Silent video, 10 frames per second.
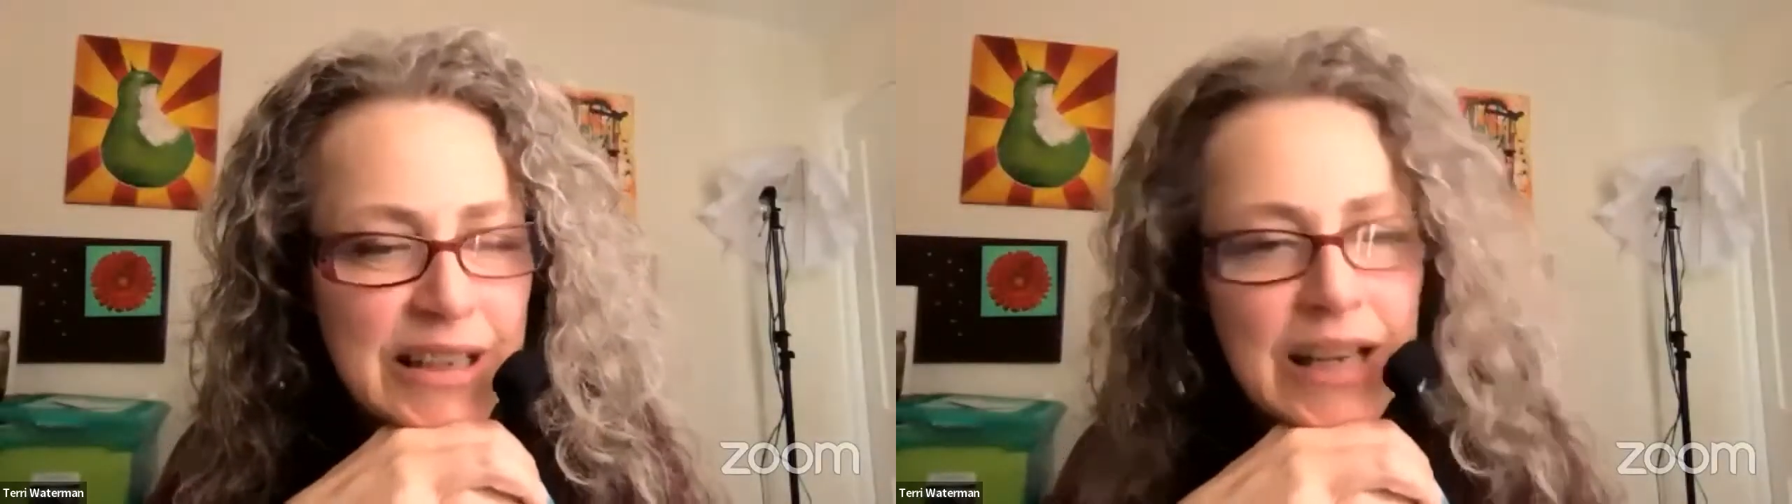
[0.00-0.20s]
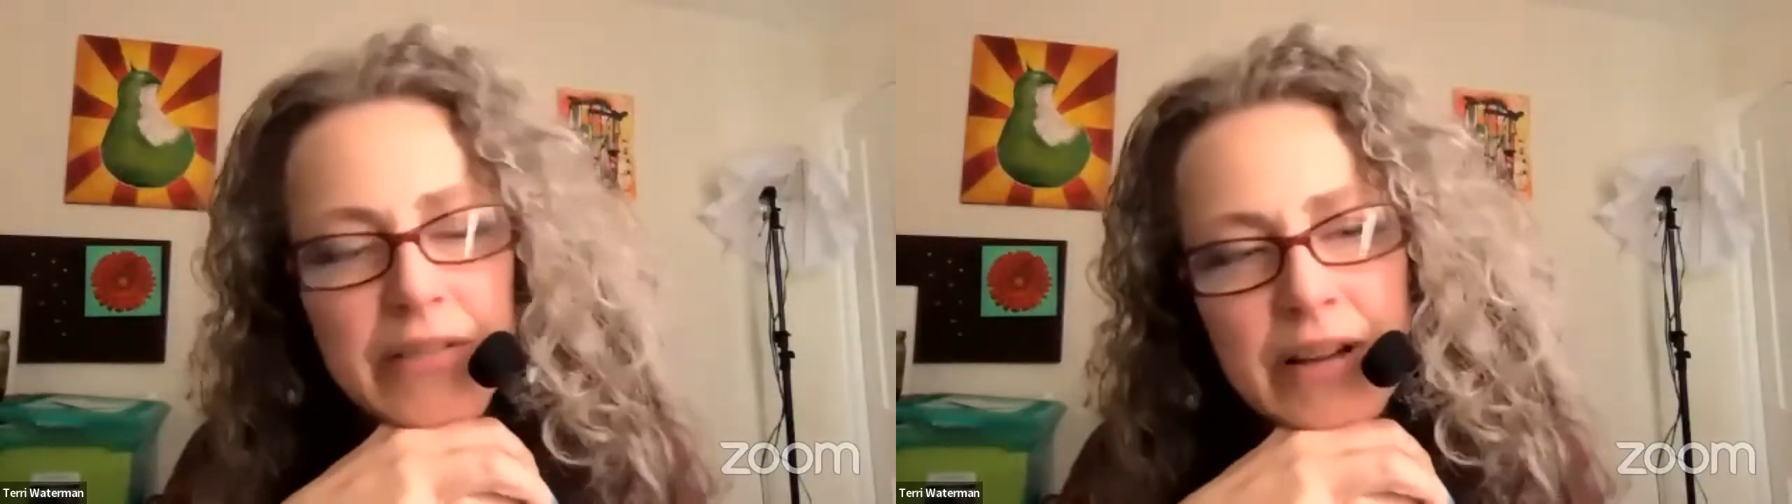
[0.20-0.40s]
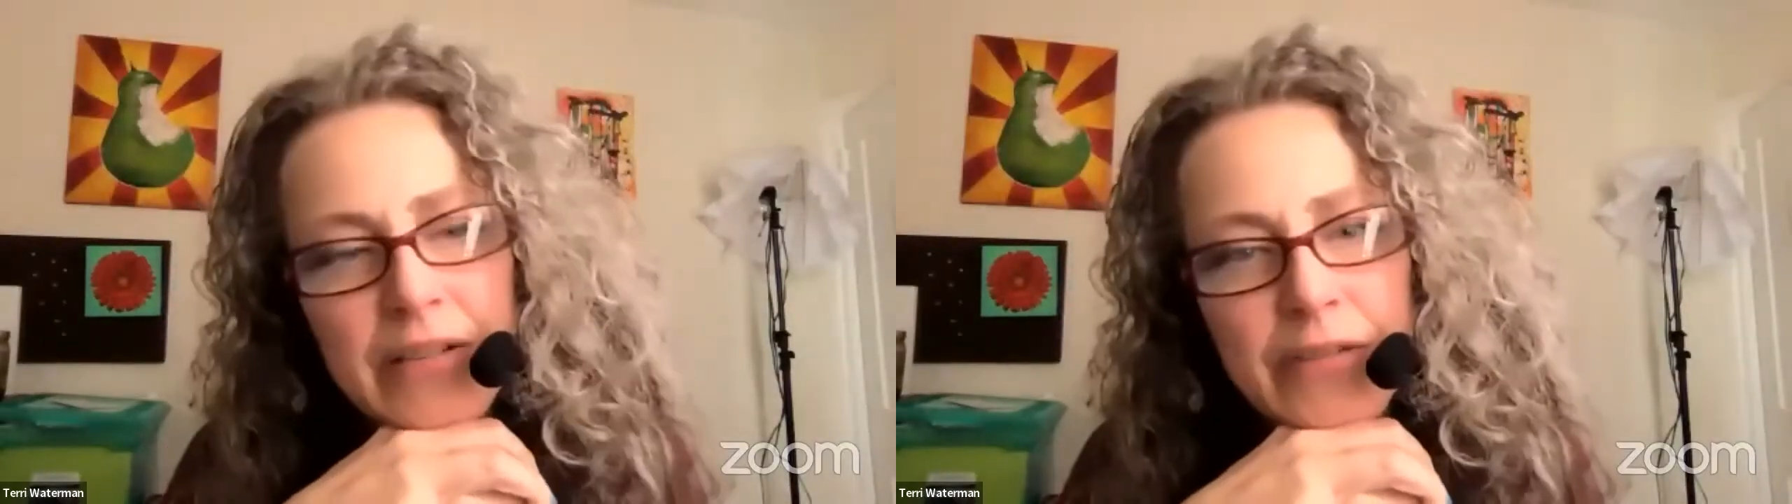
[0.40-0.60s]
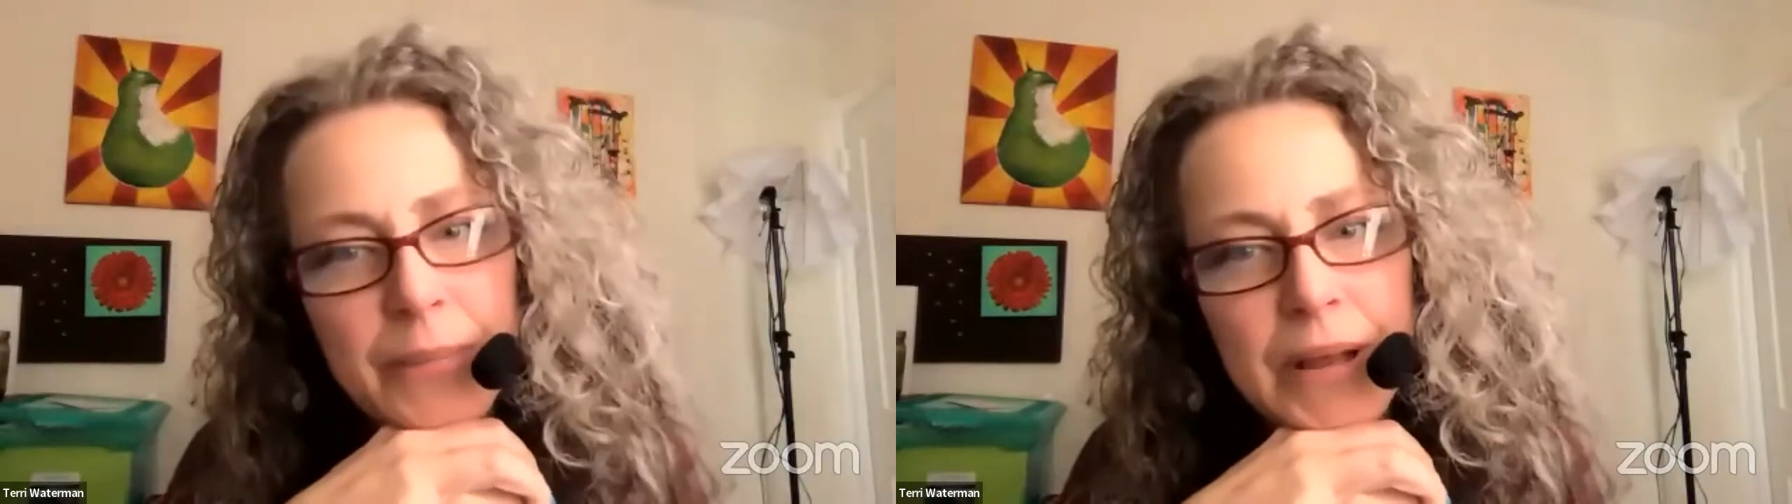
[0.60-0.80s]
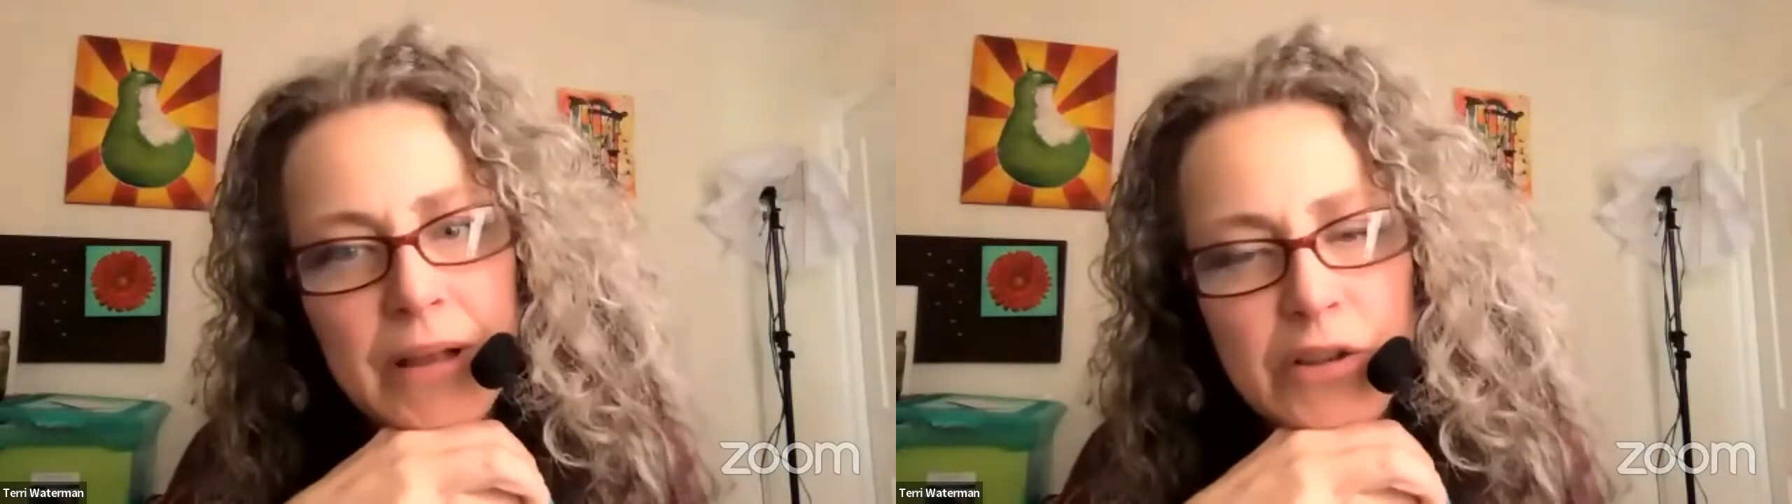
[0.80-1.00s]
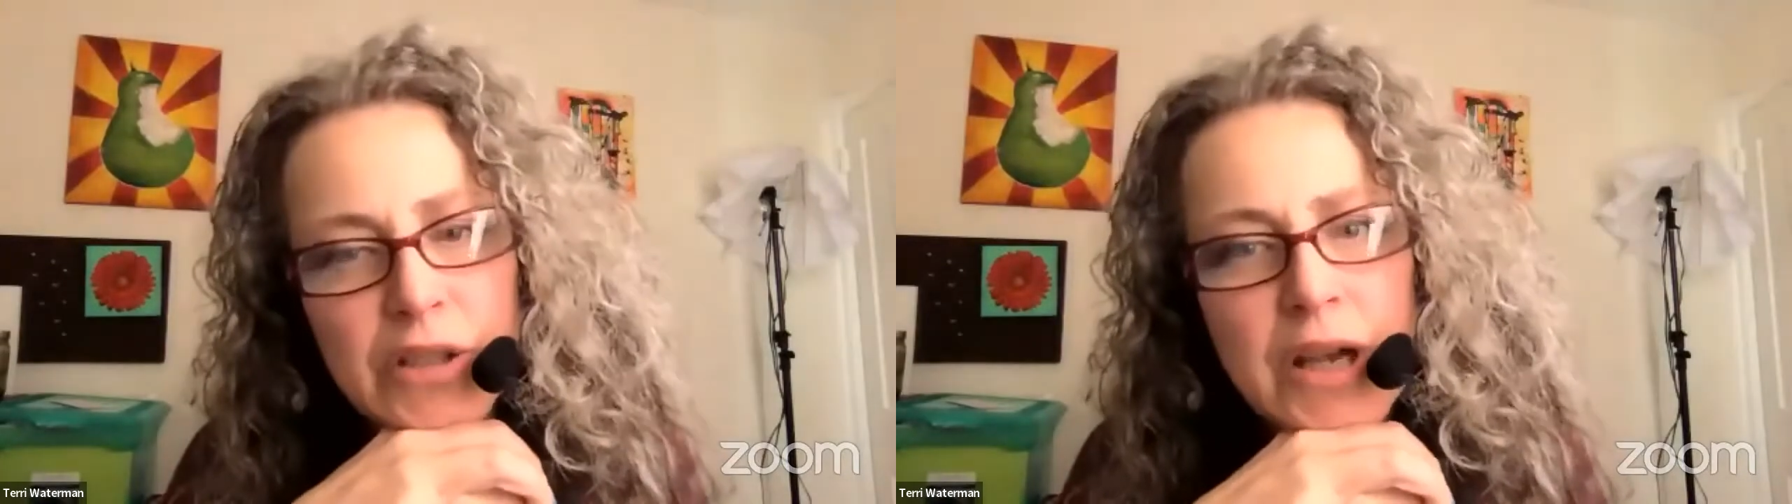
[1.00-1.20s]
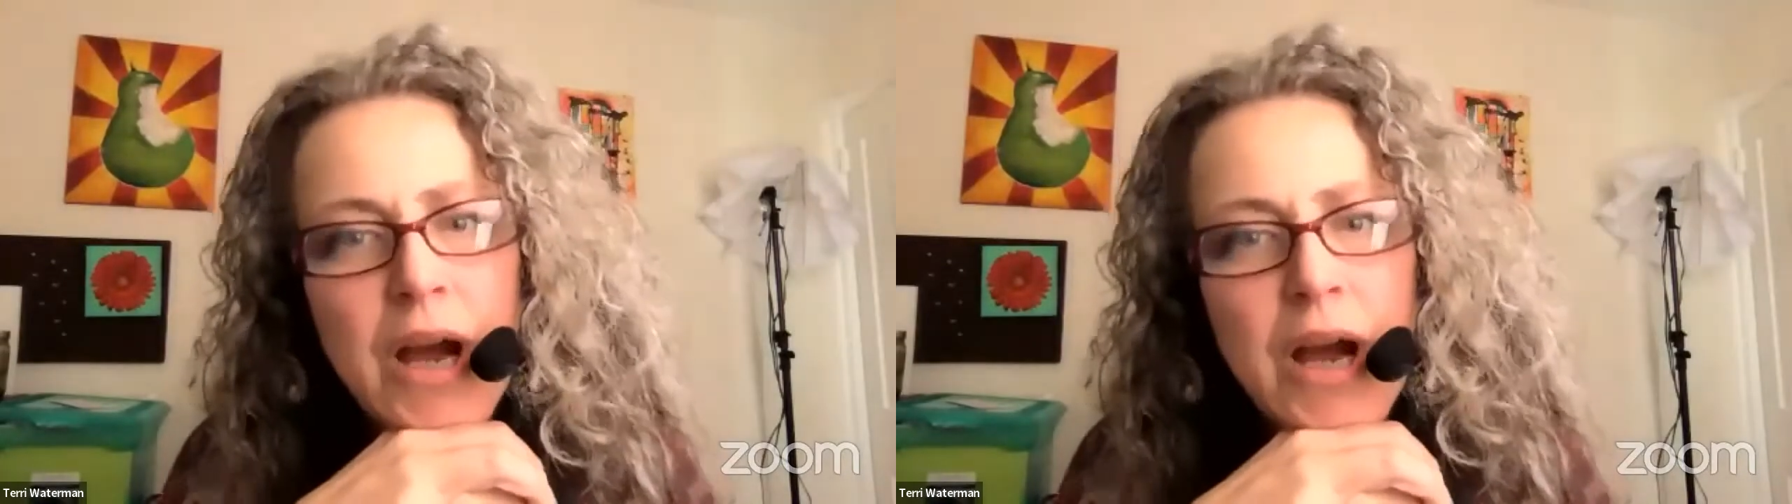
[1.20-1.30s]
And yeah, from the others,